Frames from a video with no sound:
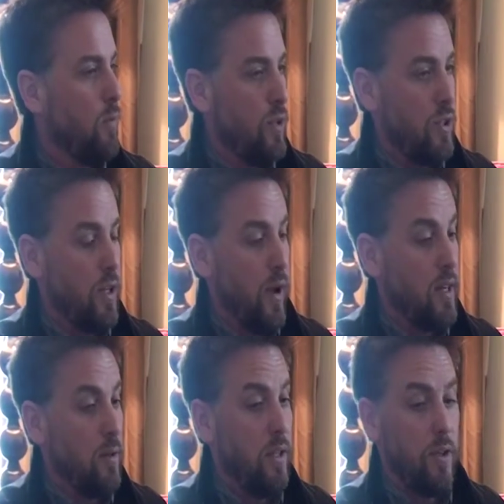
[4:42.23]
we
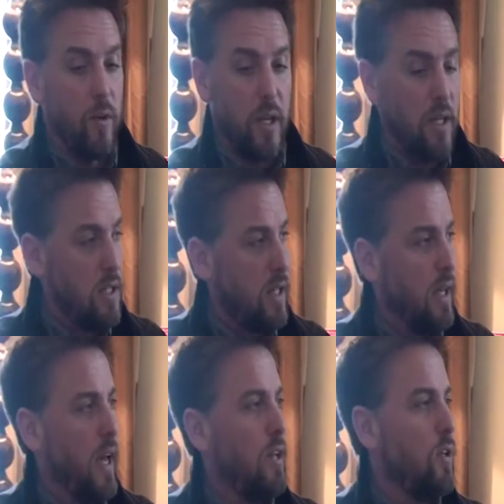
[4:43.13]
had to either go to
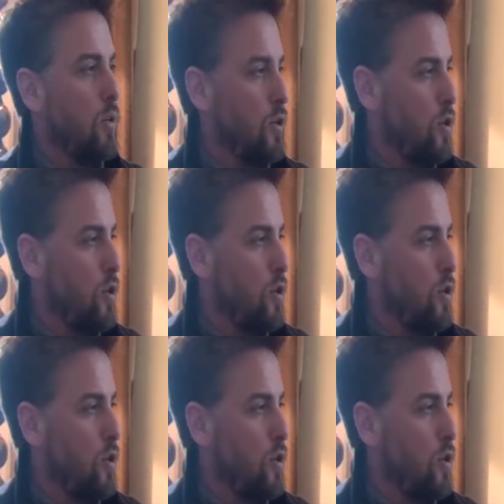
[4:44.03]
India, had to go to